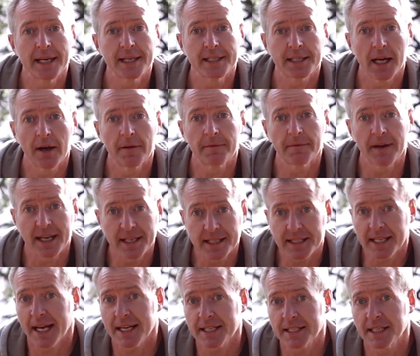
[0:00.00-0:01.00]
It's a
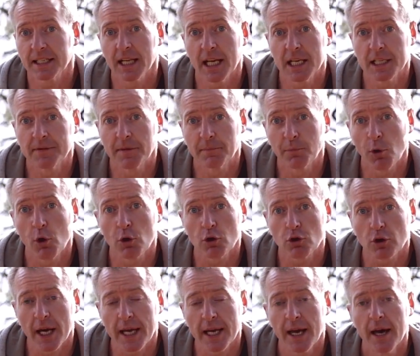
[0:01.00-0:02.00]
fantastic lens for
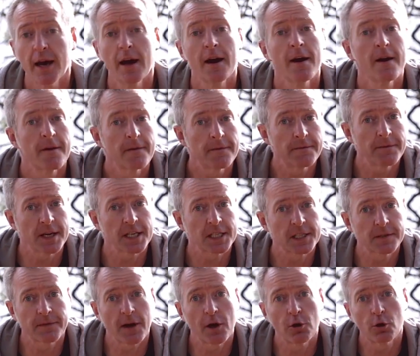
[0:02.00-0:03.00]
portrait,
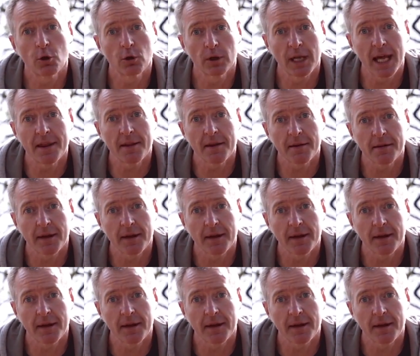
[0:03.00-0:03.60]
fixed focal length,